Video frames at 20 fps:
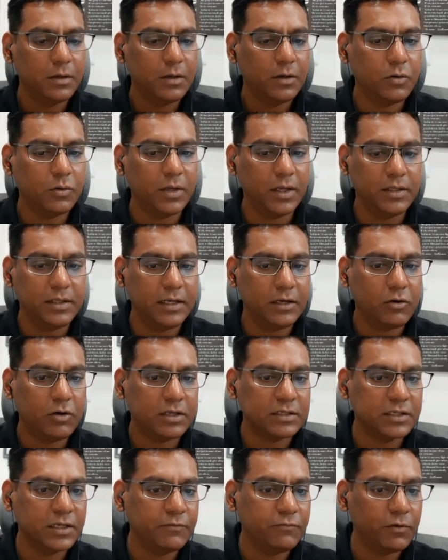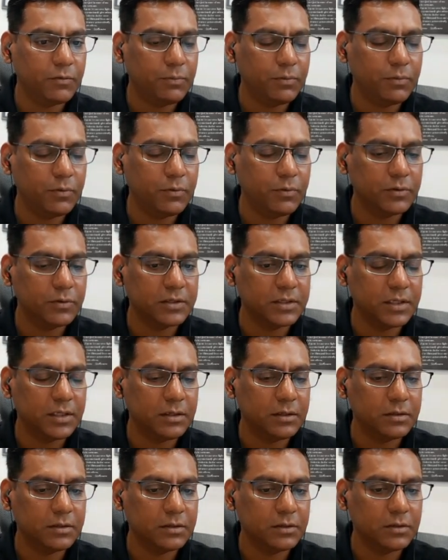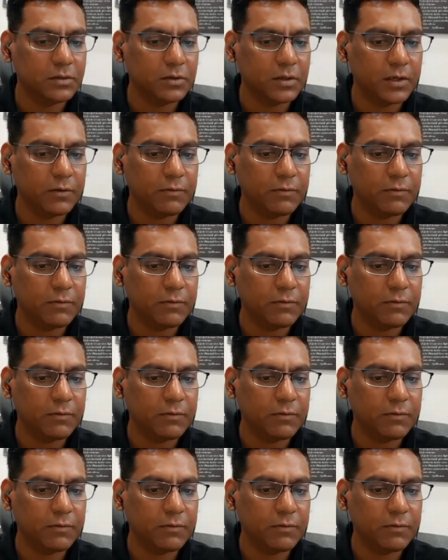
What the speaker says: Okay, they are not asking for 4%. Okay,